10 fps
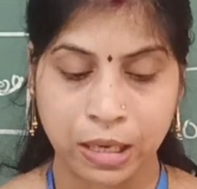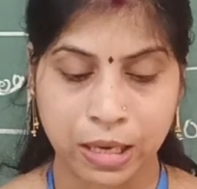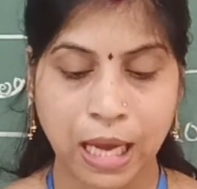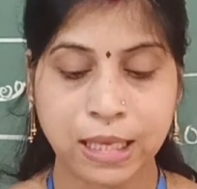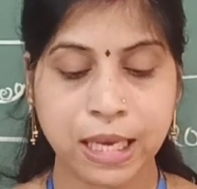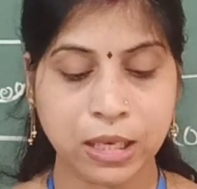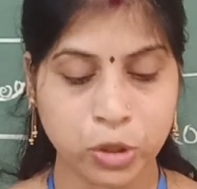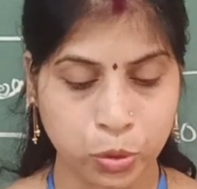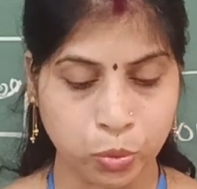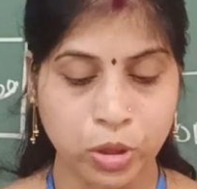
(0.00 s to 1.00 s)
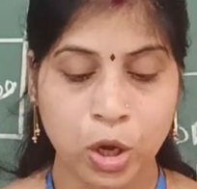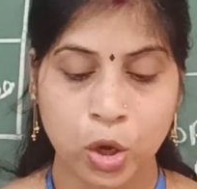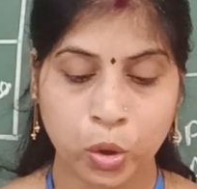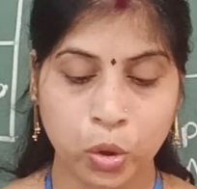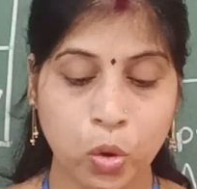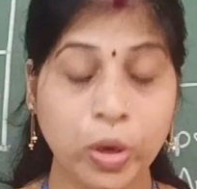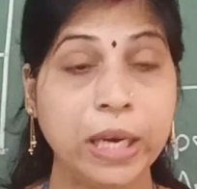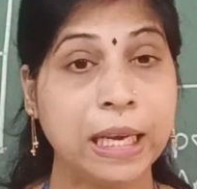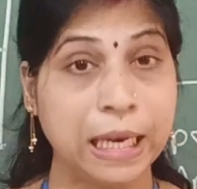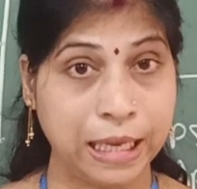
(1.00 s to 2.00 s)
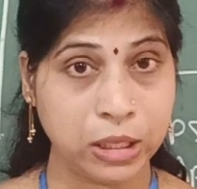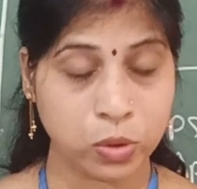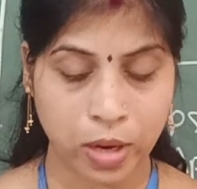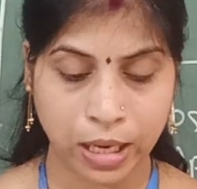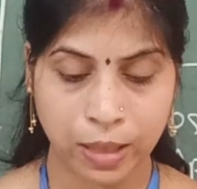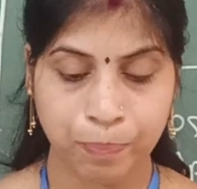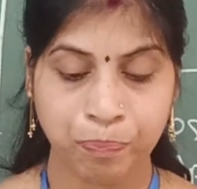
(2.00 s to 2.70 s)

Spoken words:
Rice and jute grow in clay soil